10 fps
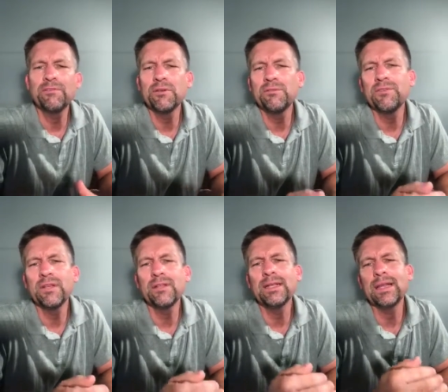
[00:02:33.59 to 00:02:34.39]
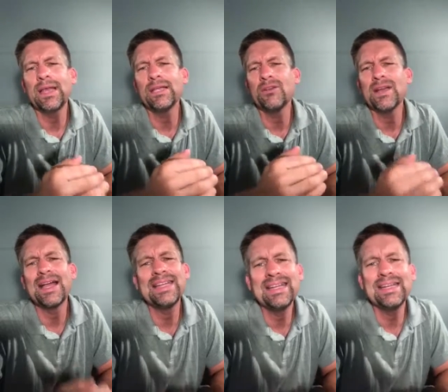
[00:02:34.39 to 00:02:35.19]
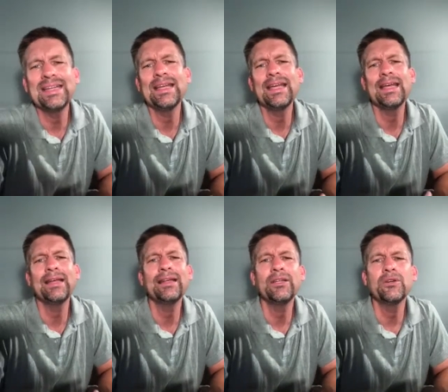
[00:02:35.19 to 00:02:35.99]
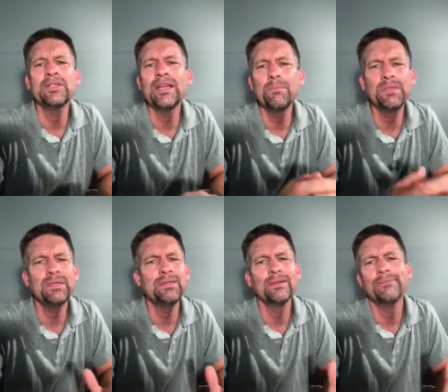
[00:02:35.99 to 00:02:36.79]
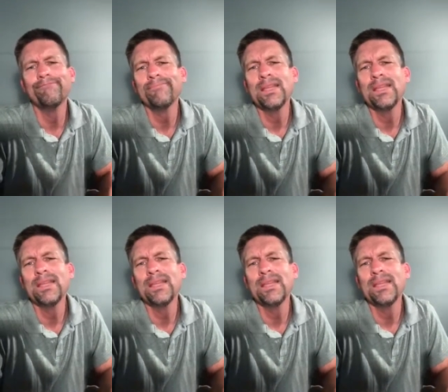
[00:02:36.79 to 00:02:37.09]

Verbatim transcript: if you're feeling like you're not getting ahead and you're tempted to